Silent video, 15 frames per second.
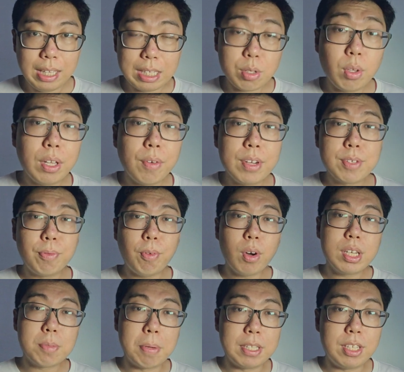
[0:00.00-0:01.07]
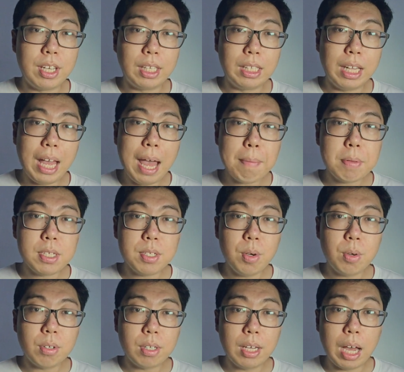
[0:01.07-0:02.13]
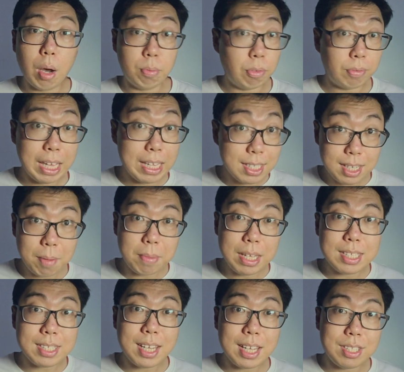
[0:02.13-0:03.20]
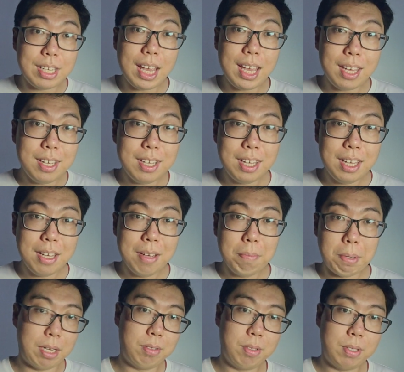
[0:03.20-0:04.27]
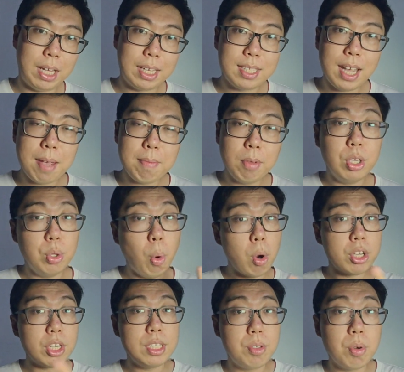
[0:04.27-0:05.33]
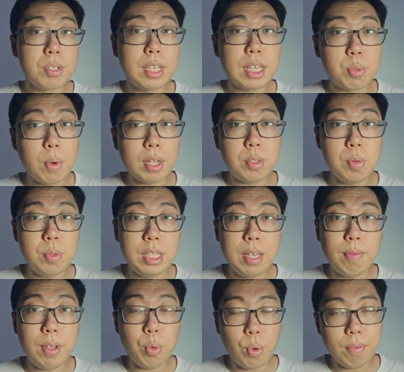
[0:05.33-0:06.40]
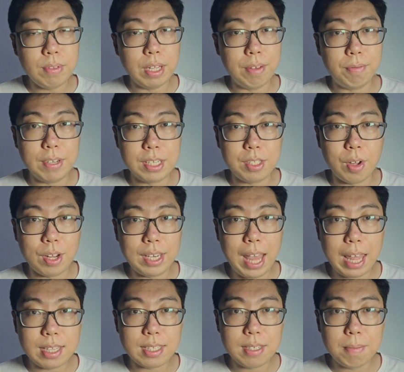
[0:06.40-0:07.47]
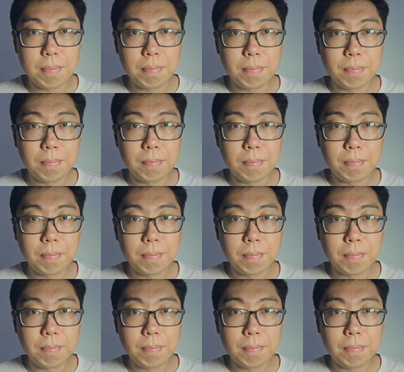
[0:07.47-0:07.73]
That's all there is for this particular episode. I hope you've gained some insight today. But until next time, you're watching 0612 TV with NERDfirst.net.